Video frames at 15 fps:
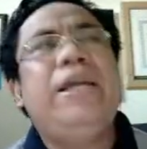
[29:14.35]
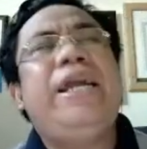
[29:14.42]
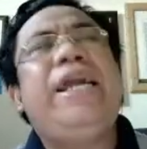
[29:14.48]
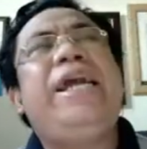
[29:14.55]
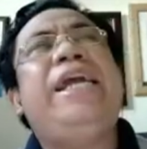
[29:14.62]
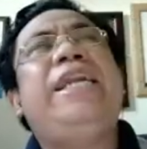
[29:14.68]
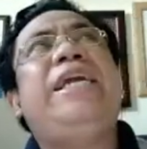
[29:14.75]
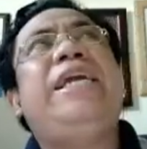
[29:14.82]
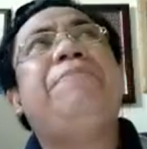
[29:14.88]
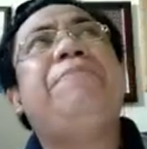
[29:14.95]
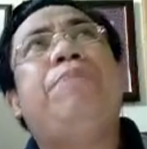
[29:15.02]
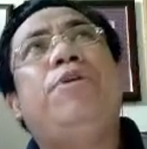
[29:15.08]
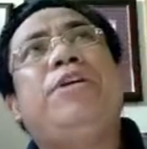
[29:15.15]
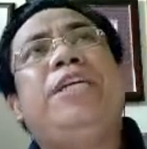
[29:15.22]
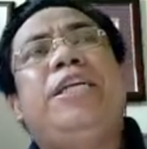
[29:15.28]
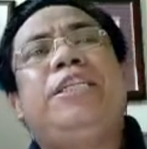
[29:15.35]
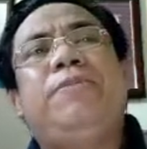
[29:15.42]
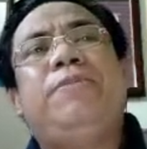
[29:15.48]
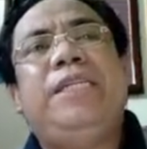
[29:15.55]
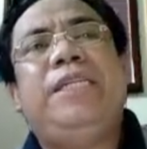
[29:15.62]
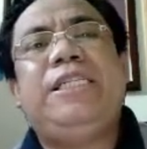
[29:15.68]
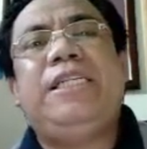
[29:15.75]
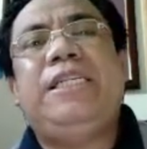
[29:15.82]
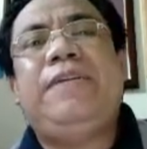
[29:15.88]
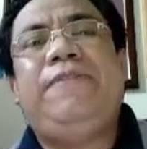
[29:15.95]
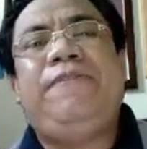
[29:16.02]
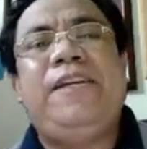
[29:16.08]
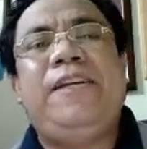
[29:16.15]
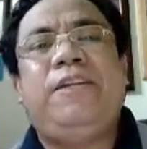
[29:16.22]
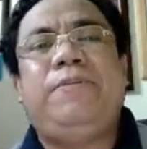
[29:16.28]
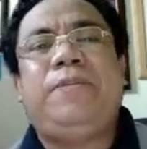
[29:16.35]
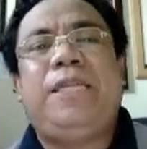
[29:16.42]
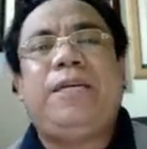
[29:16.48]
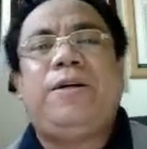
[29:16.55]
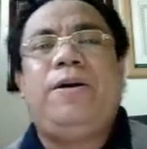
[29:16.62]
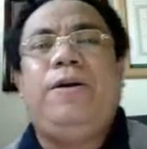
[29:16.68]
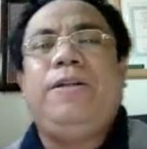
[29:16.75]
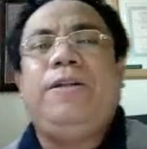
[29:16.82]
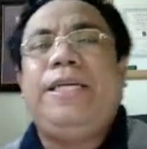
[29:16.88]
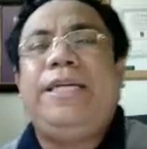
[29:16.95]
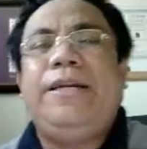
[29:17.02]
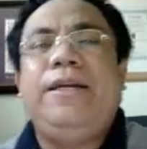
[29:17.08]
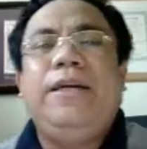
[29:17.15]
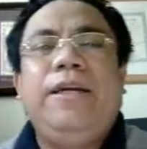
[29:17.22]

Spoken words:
and the importance of this in the field of psychology.